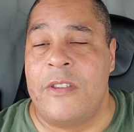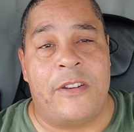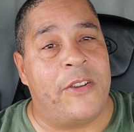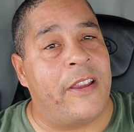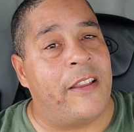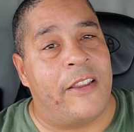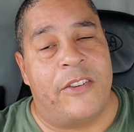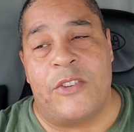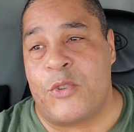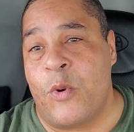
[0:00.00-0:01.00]
you know,
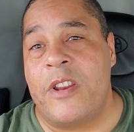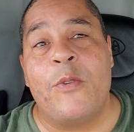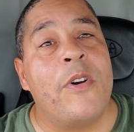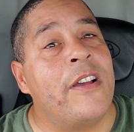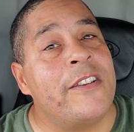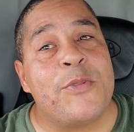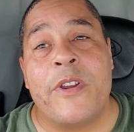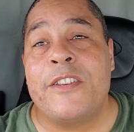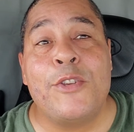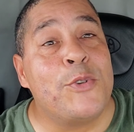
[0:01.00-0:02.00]
21,
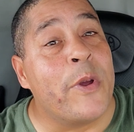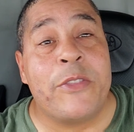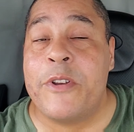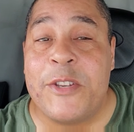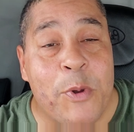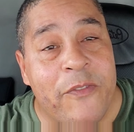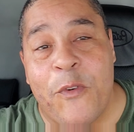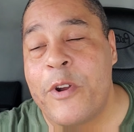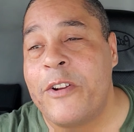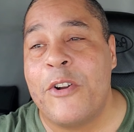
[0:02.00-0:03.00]
22, 23,
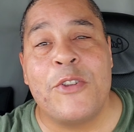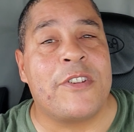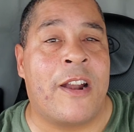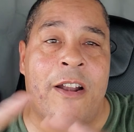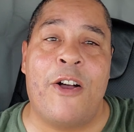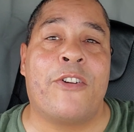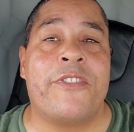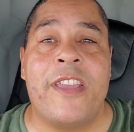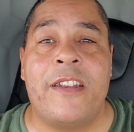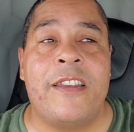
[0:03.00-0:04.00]
24 year olds aren't all
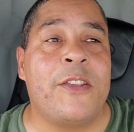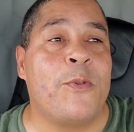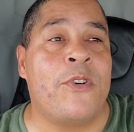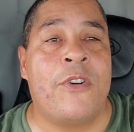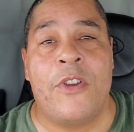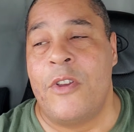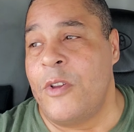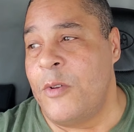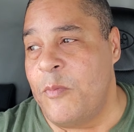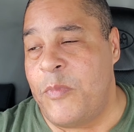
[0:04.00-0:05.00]
created equal,
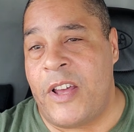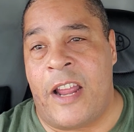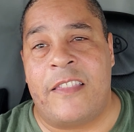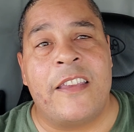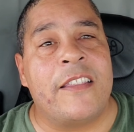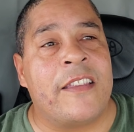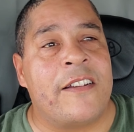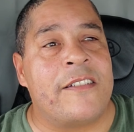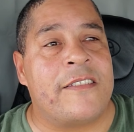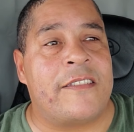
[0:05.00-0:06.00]
but I think
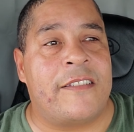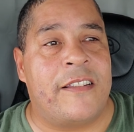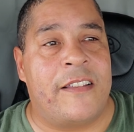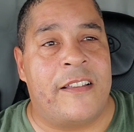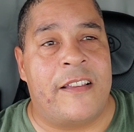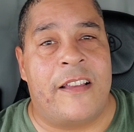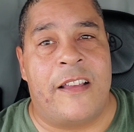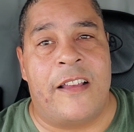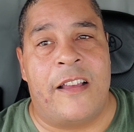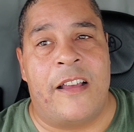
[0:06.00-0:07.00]
there's
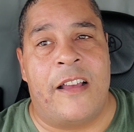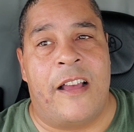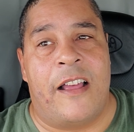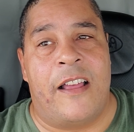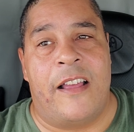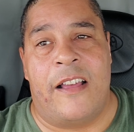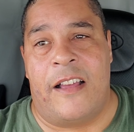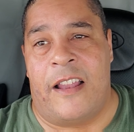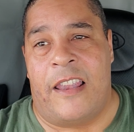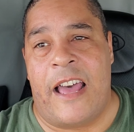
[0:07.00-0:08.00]
a,
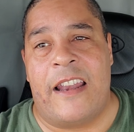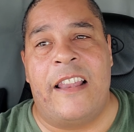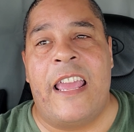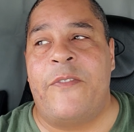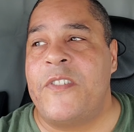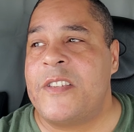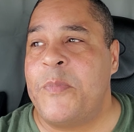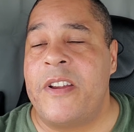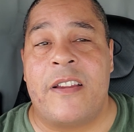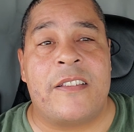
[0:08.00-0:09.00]
a lot of life
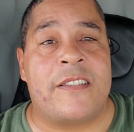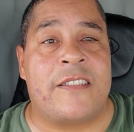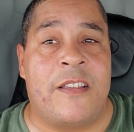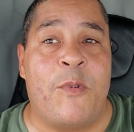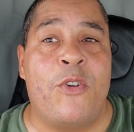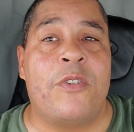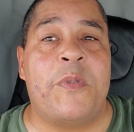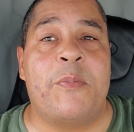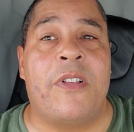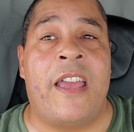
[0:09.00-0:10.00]
experience that some older
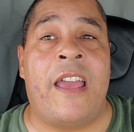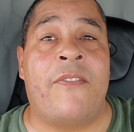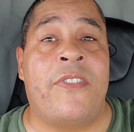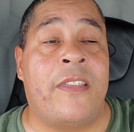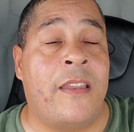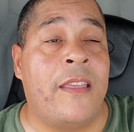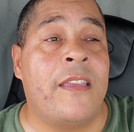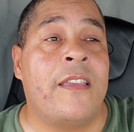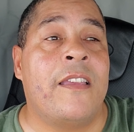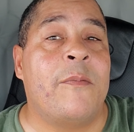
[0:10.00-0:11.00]
people have that
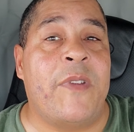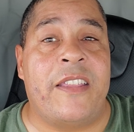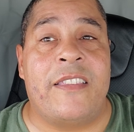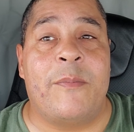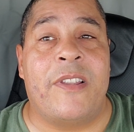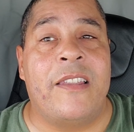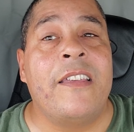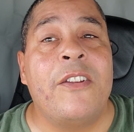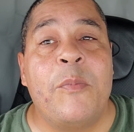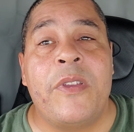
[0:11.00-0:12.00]
make them a
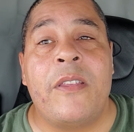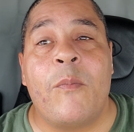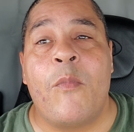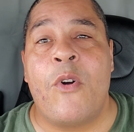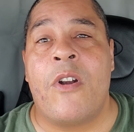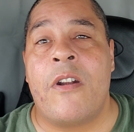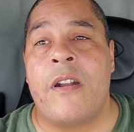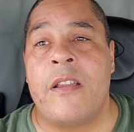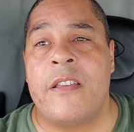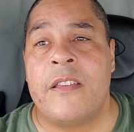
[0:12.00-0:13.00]
little bit more